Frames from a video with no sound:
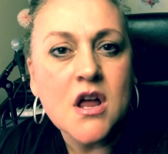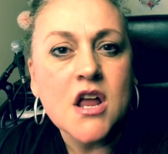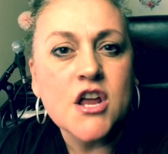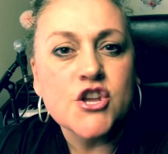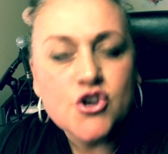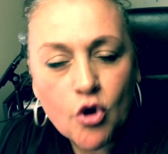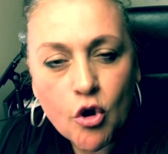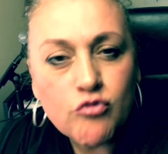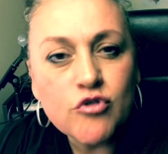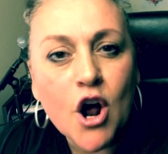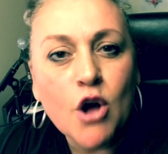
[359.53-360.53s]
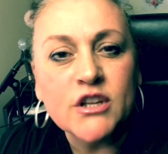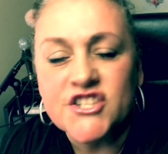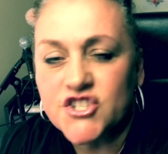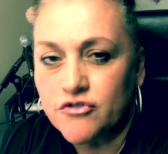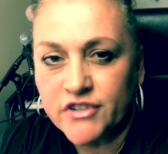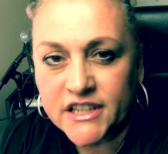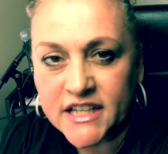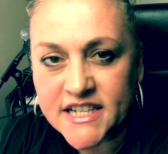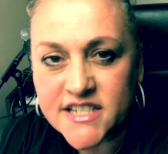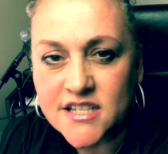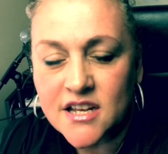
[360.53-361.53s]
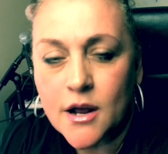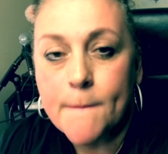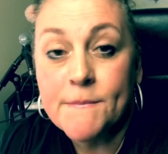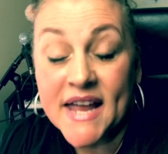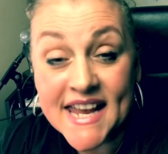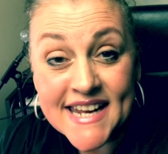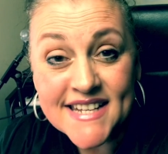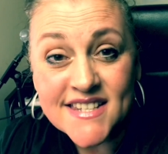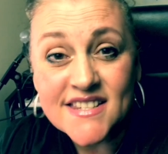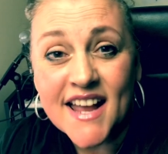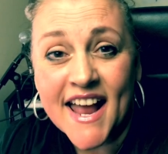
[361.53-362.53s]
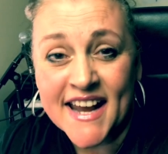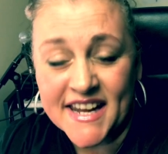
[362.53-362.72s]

your role is to release peace and